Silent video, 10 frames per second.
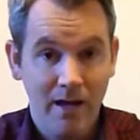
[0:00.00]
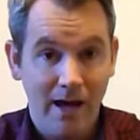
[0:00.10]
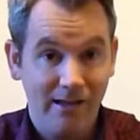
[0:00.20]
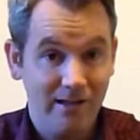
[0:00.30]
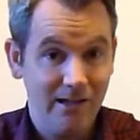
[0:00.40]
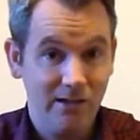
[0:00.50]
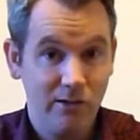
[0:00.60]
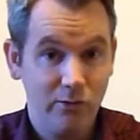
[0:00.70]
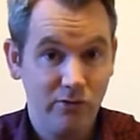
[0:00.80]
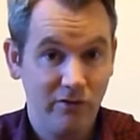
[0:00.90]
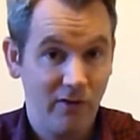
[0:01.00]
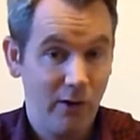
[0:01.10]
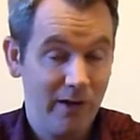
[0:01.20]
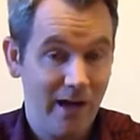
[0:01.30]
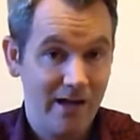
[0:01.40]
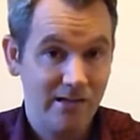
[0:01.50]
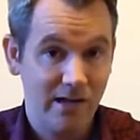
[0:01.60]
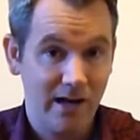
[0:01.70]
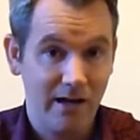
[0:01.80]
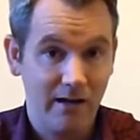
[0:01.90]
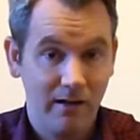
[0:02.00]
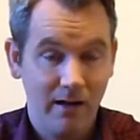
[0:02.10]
And you need to use the following hashtag.